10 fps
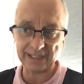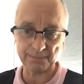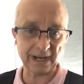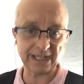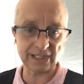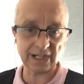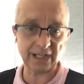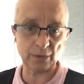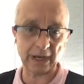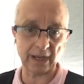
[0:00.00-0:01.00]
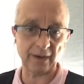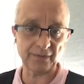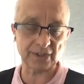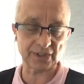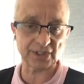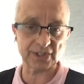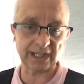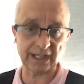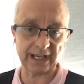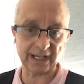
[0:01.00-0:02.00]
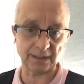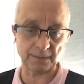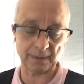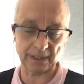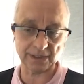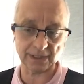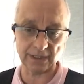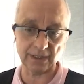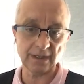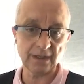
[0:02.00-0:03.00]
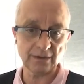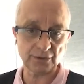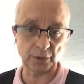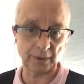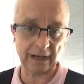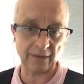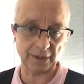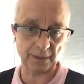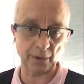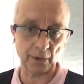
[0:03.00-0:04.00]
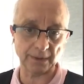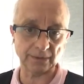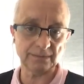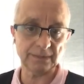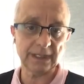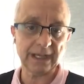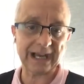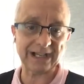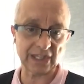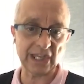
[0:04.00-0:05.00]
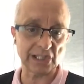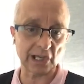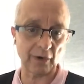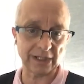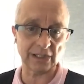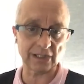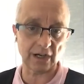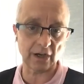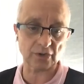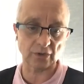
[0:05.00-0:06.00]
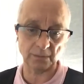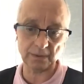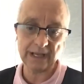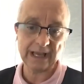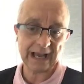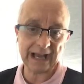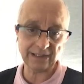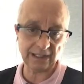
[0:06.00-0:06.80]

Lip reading: is maintained well enough to sustain that capability throughout the deployment as an integrated task group, and